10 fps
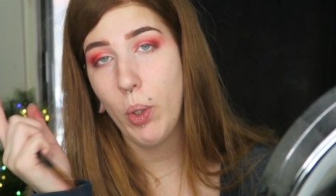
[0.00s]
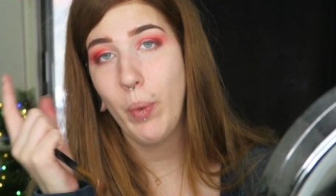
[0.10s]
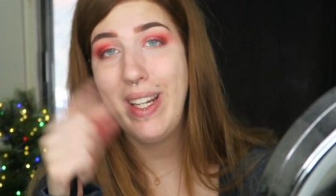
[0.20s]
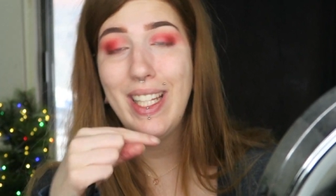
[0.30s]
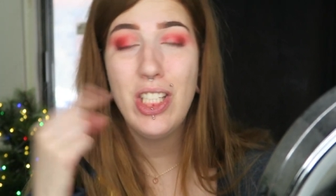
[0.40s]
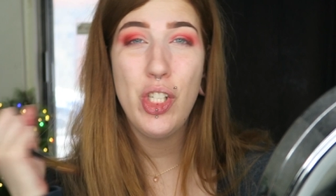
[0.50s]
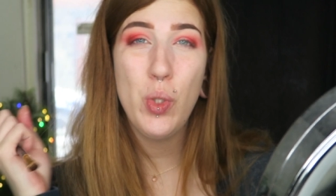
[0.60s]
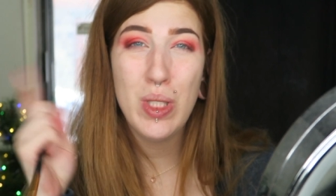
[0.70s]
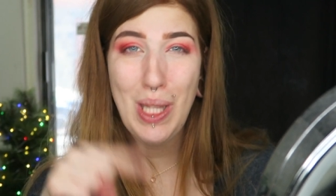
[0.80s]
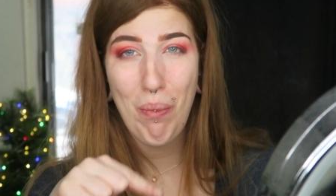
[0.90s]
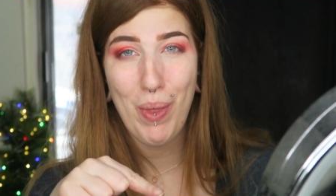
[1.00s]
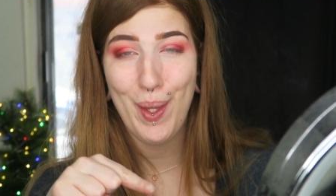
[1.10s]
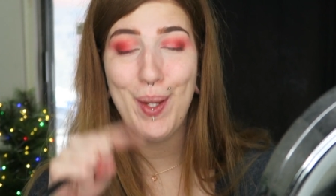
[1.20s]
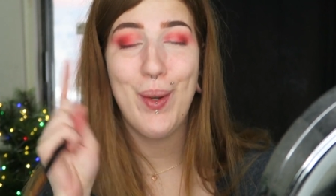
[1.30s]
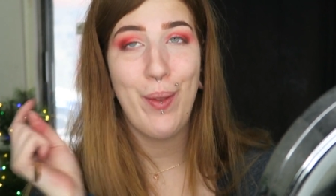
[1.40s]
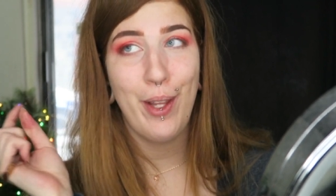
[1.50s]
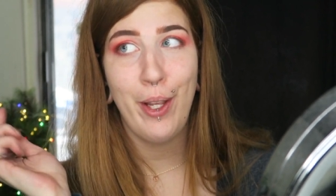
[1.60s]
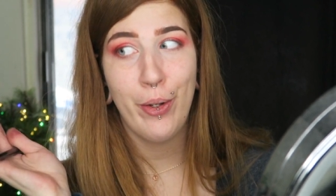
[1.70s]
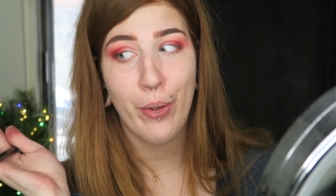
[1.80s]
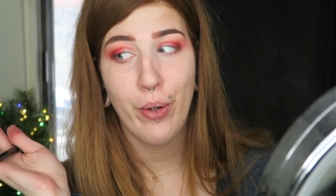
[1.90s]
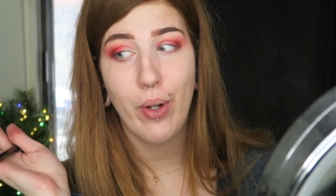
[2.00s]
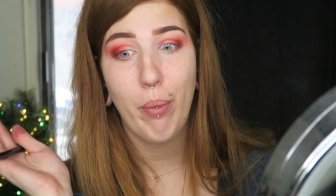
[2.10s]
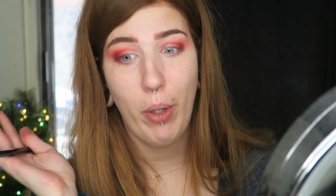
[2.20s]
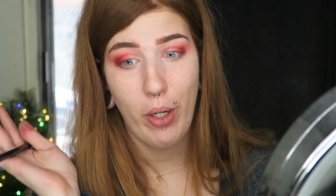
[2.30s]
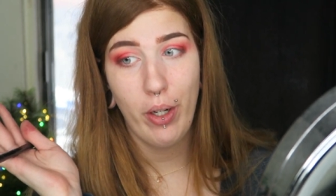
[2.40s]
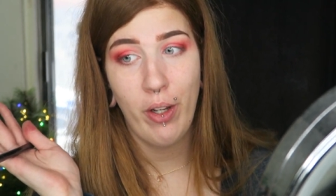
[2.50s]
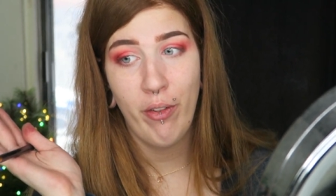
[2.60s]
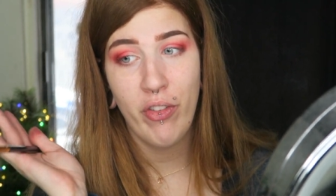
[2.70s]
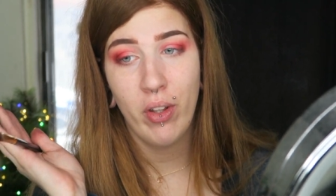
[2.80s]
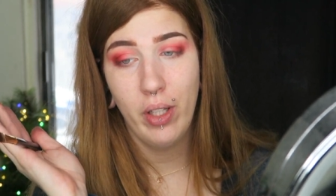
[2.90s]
but we need to do something on the inner part of the